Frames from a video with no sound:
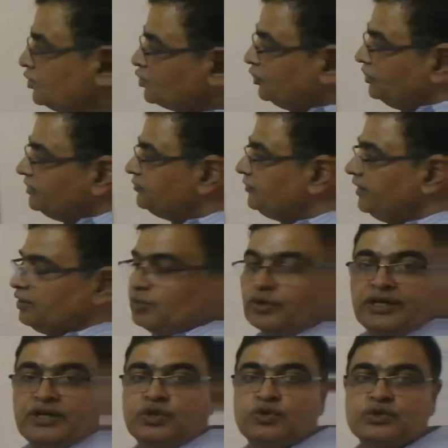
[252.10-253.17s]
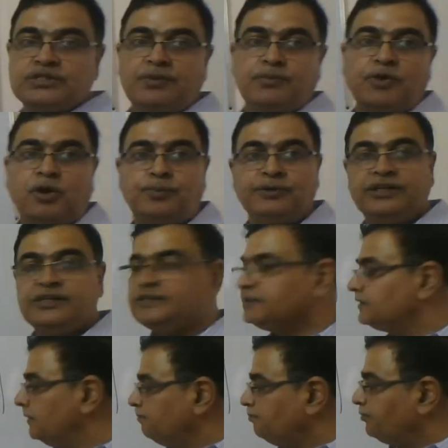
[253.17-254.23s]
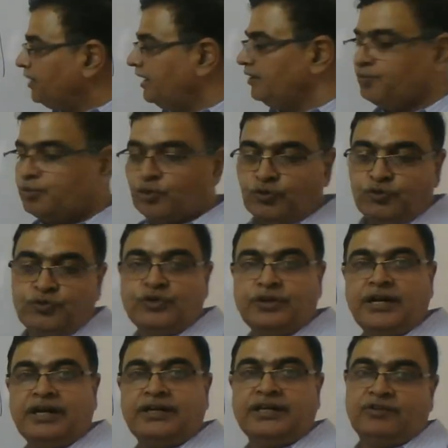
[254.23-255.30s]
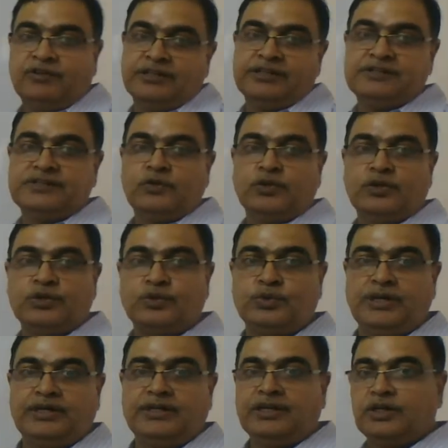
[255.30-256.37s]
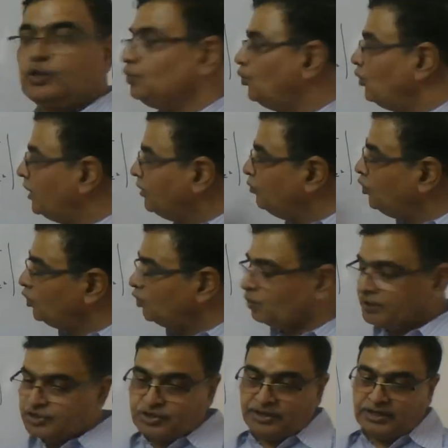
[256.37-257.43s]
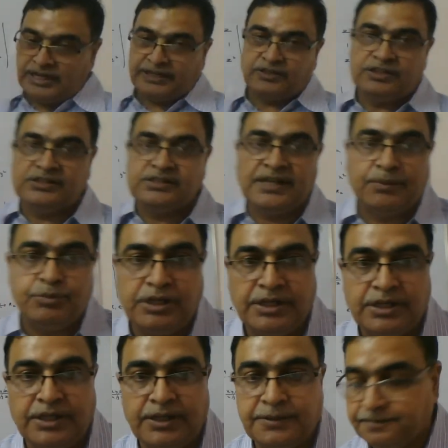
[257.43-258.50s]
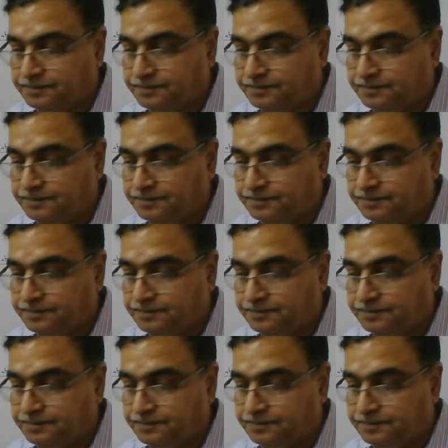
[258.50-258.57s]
so this way you can use the properties and prove delta 1 is equal to delta 2 one more question like this i am taking